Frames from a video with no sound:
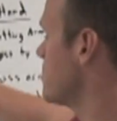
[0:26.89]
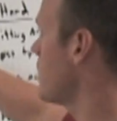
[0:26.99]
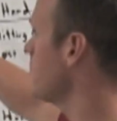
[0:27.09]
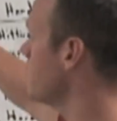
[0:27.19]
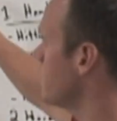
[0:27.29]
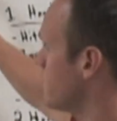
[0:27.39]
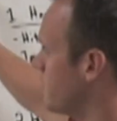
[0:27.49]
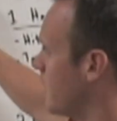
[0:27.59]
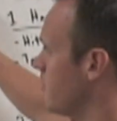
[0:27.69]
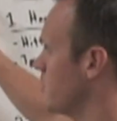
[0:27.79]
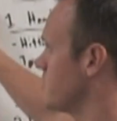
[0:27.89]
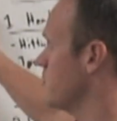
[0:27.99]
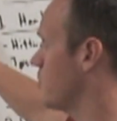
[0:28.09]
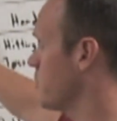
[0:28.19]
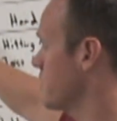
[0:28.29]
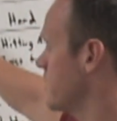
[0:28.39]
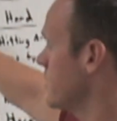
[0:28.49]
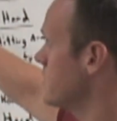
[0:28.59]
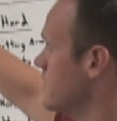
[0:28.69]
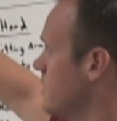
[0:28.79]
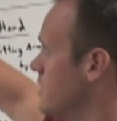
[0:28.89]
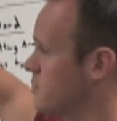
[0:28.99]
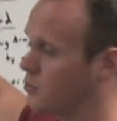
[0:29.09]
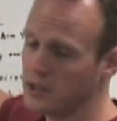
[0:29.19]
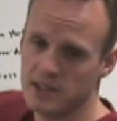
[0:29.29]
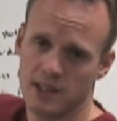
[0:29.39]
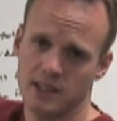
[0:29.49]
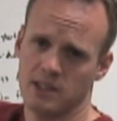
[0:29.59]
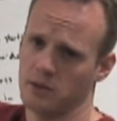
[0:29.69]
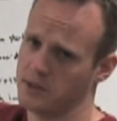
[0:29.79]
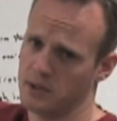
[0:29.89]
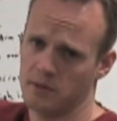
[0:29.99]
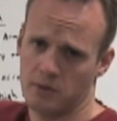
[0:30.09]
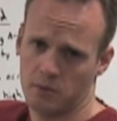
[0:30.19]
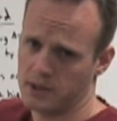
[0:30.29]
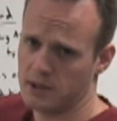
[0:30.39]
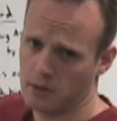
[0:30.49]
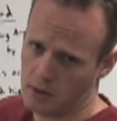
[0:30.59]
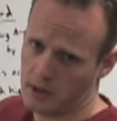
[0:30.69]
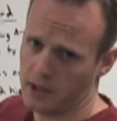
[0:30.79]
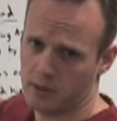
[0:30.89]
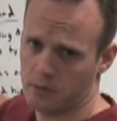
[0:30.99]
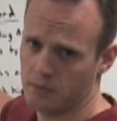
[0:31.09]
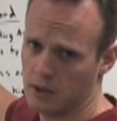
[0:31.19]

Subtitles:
is probably the 5 most important things is what is an ideal serve? What's it look like?